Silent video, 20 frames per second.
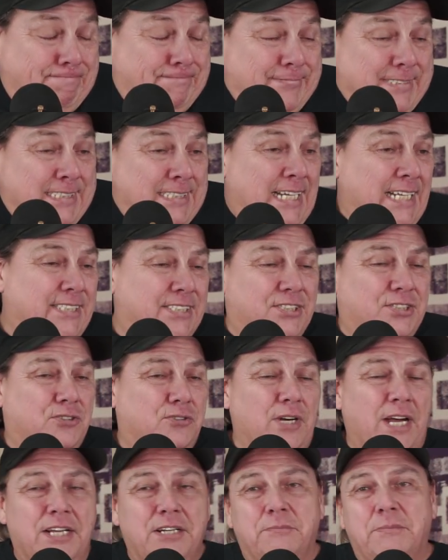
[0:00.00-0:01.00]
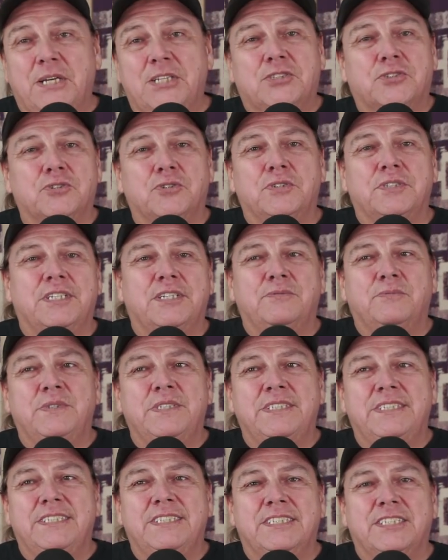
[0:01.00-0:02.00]
Let's try to make sure that
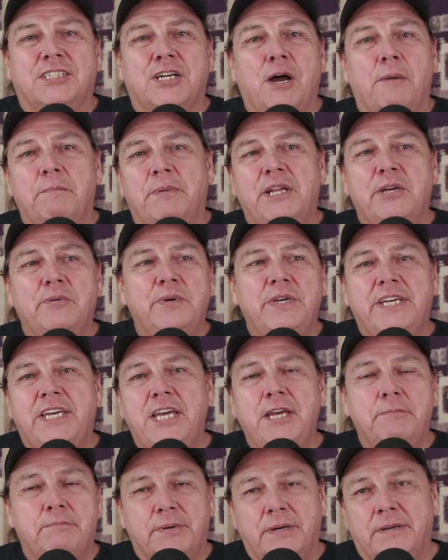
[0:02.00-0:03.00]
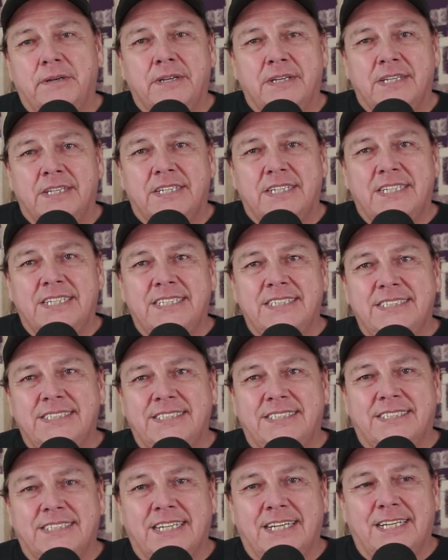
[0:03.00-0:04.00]
the company we keep is